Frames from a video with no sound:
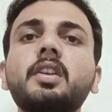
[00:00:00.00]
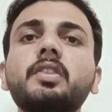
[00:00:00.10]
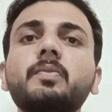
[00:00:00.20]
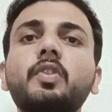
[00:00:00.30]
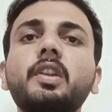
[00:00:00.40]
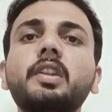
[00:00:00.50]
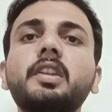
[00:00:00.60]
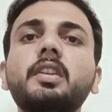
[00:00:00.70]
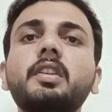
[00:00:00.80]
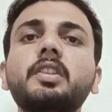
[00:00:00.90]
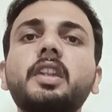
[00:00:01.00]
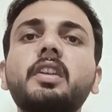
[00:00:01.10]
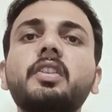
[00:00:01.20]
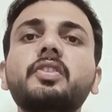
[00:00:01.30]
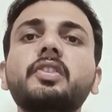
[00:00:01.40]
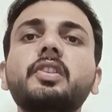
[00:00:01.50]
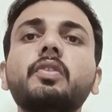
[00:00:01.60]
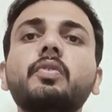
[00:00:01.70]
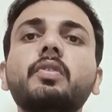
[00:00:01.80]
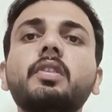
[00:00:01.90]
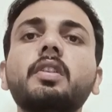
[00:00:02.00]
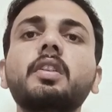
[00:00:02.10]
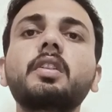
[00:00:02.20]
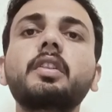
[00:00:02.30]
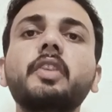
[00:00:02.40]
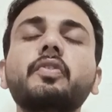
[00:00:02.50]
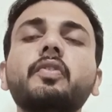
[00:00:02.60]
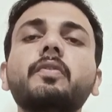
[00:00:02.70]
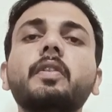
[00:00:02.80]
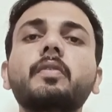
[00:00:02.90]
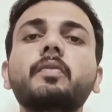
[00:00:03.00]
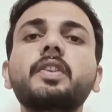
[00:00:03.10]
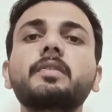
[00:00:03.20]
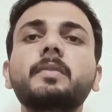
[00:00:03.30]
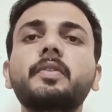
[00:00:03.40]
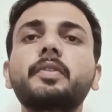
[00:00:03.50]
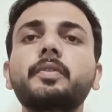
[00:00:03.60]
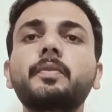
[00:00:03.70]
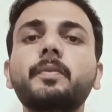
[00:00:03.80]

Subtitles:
Small key strategic include. Thank you for watching my video.